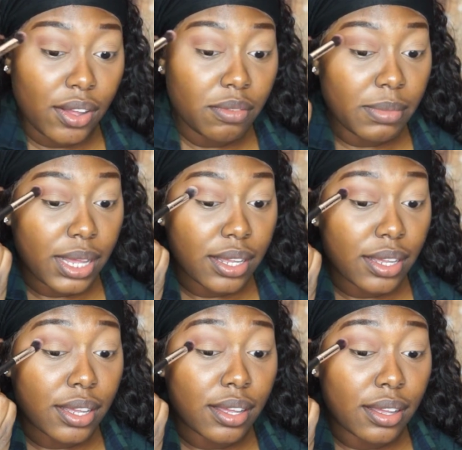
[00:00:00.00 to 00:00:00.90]
Oh my
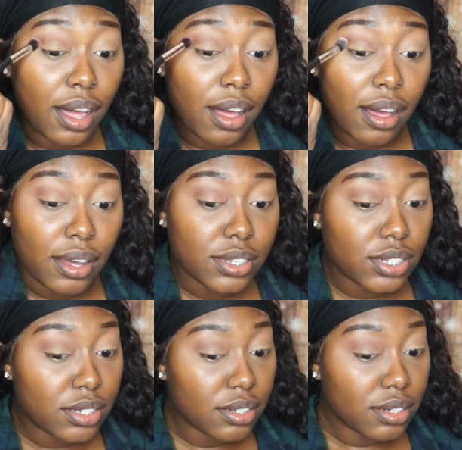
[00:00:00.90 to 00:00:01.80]

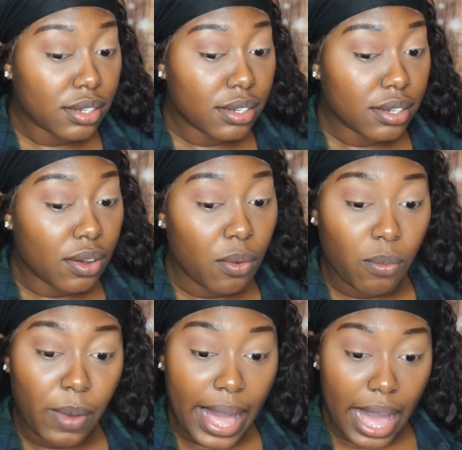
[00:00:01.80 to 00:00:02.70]
gosh.
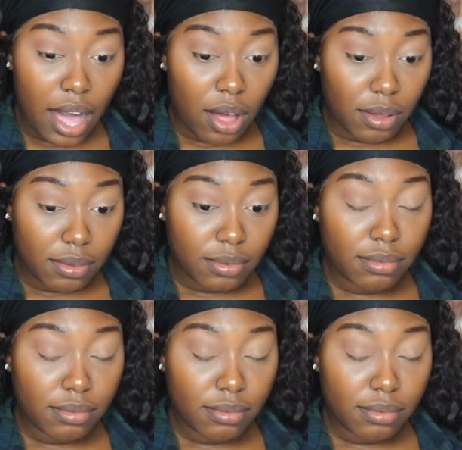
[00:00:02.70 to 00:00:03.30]
Wow.